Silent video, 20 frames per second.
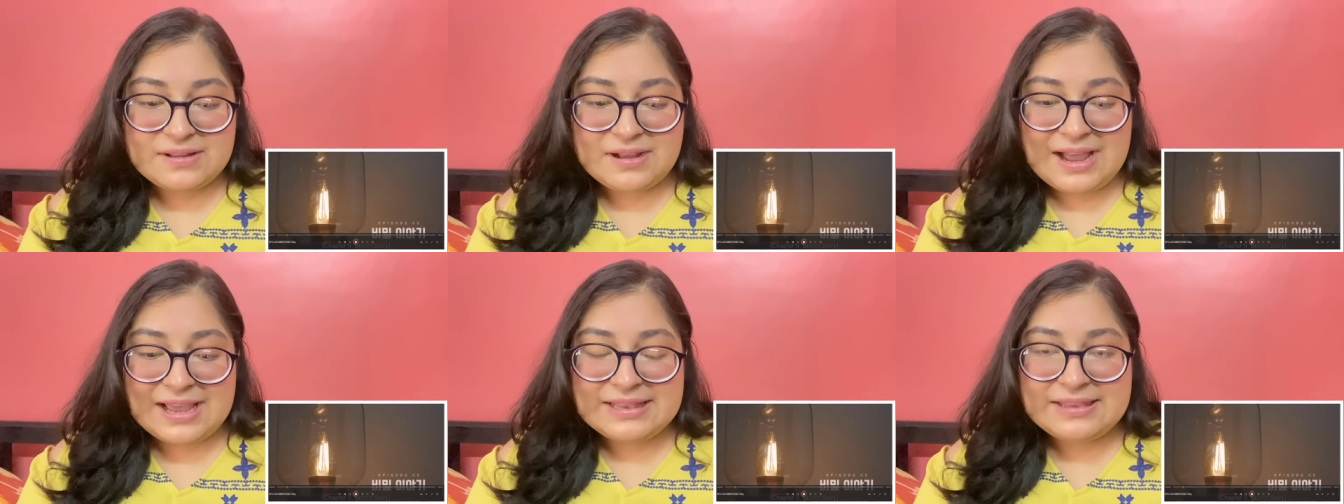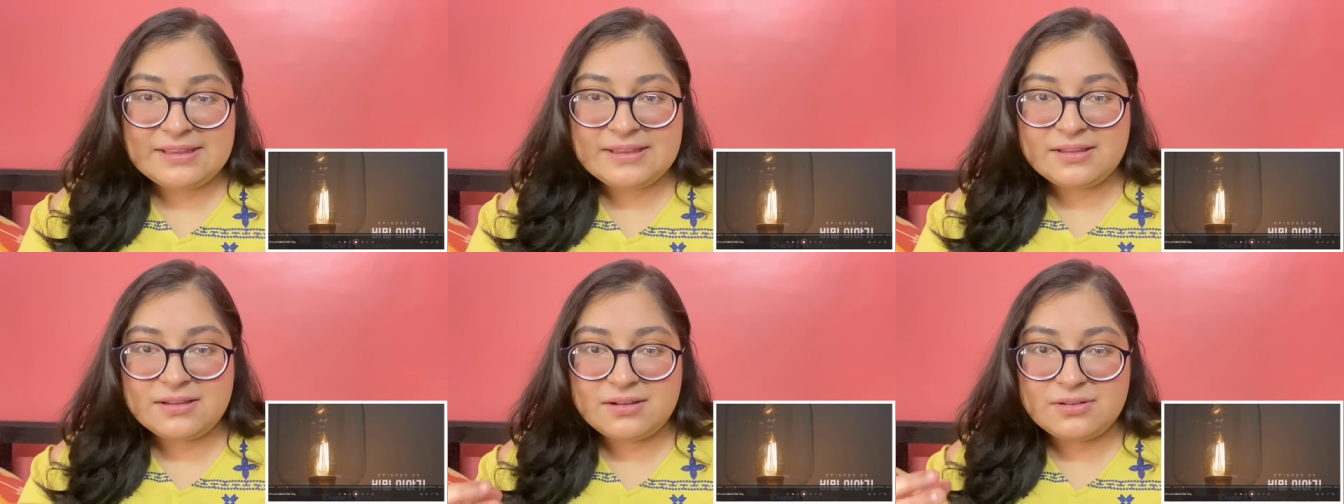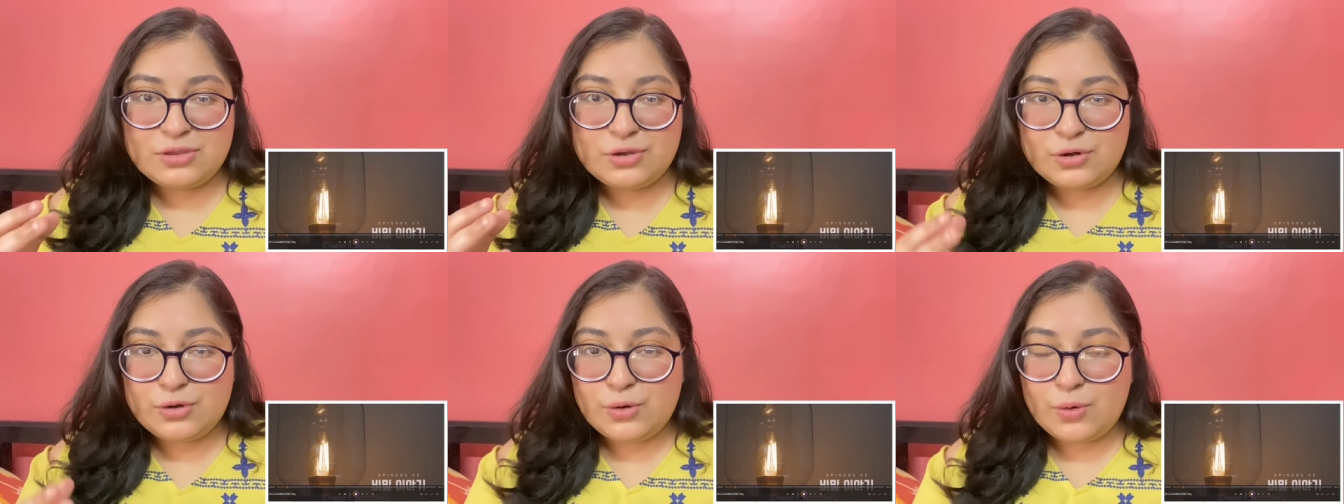I think
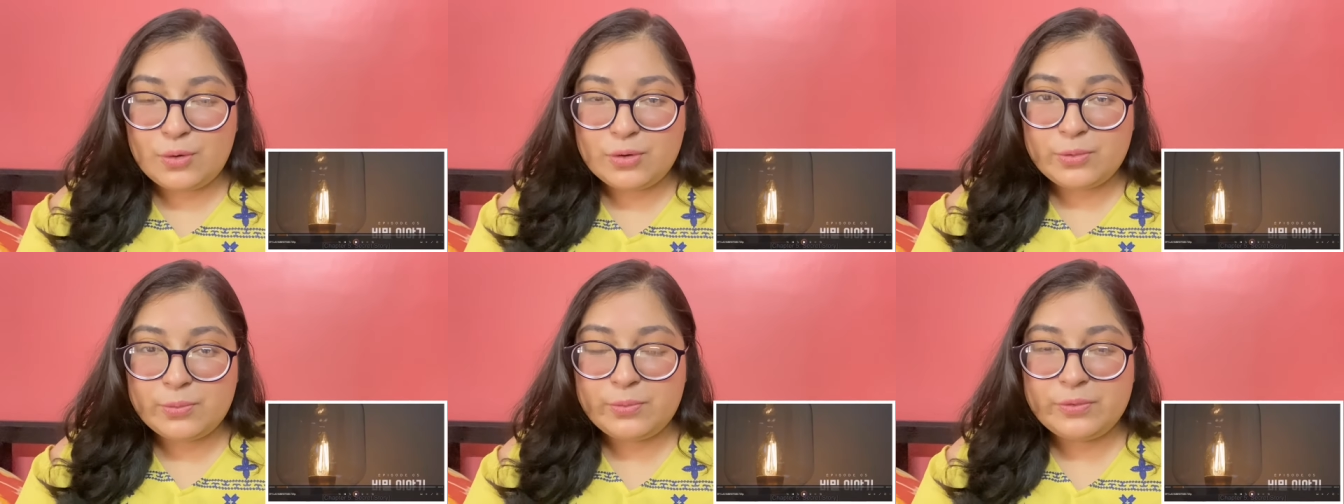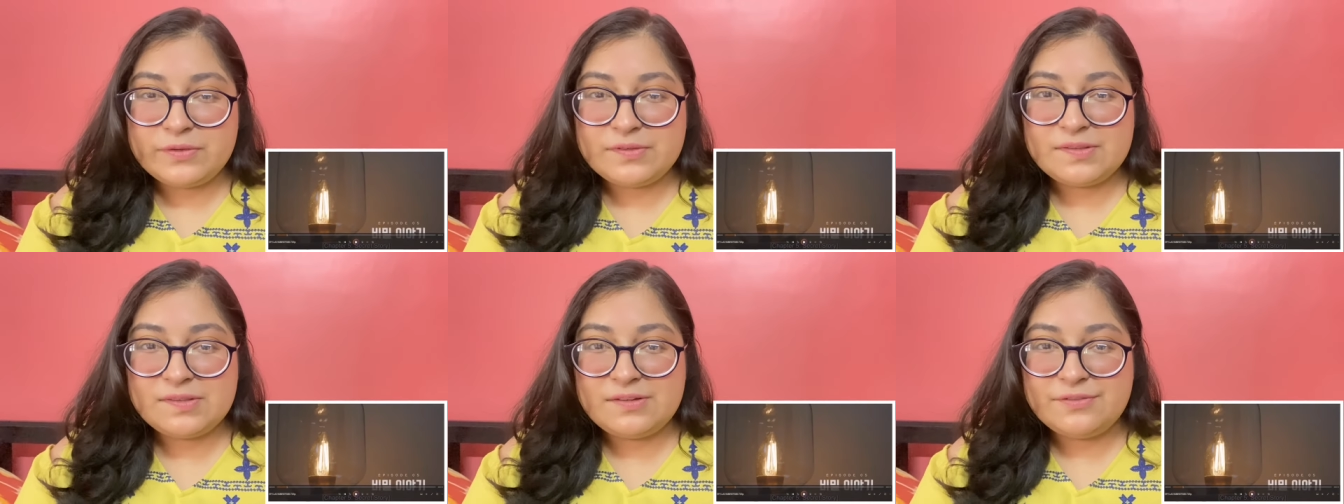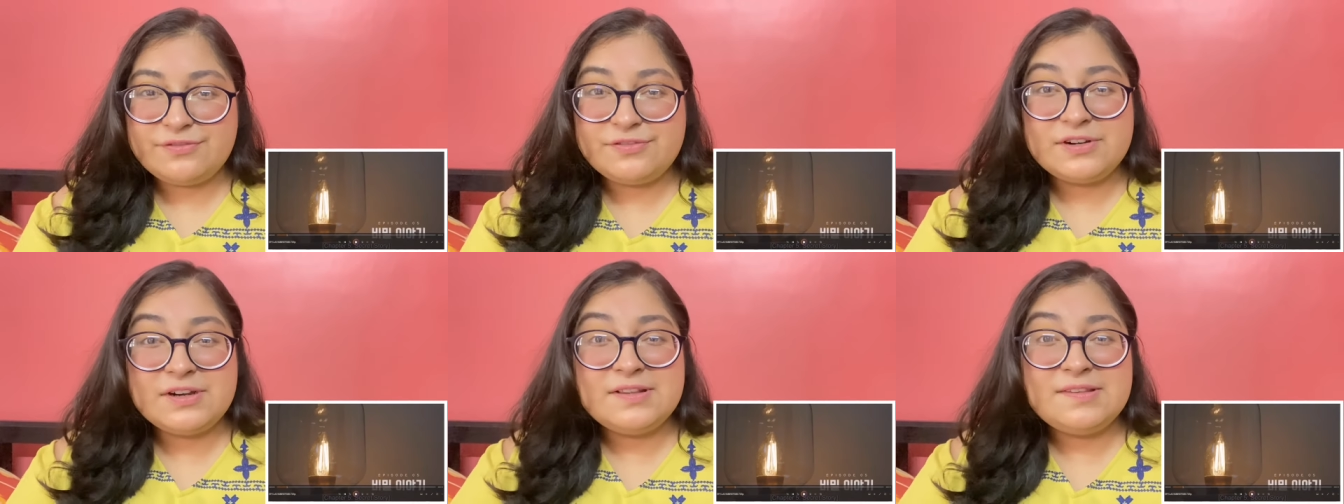uh, the note was
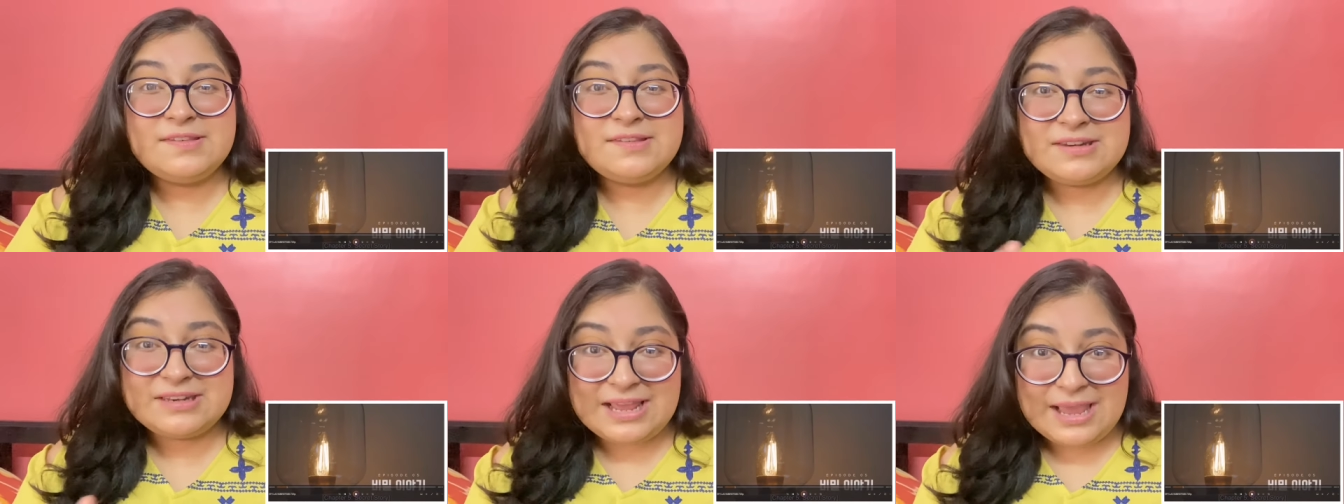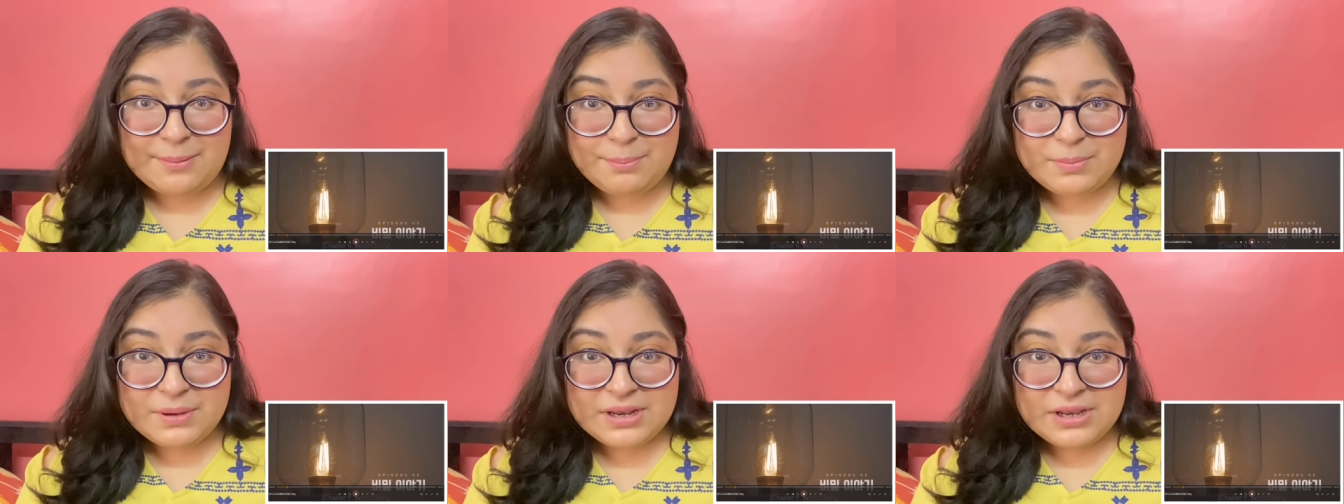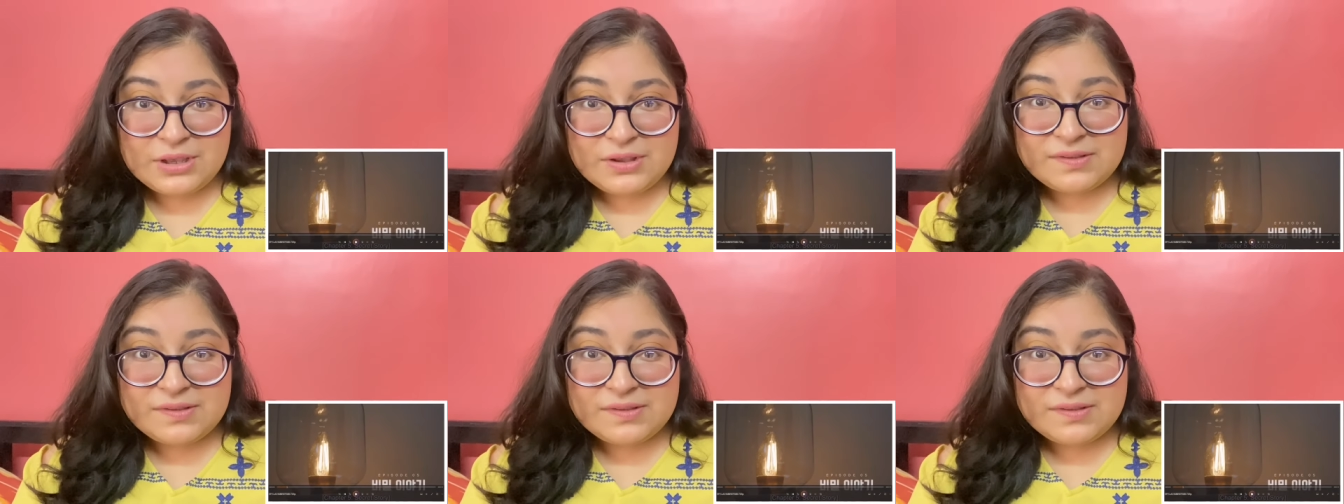the first step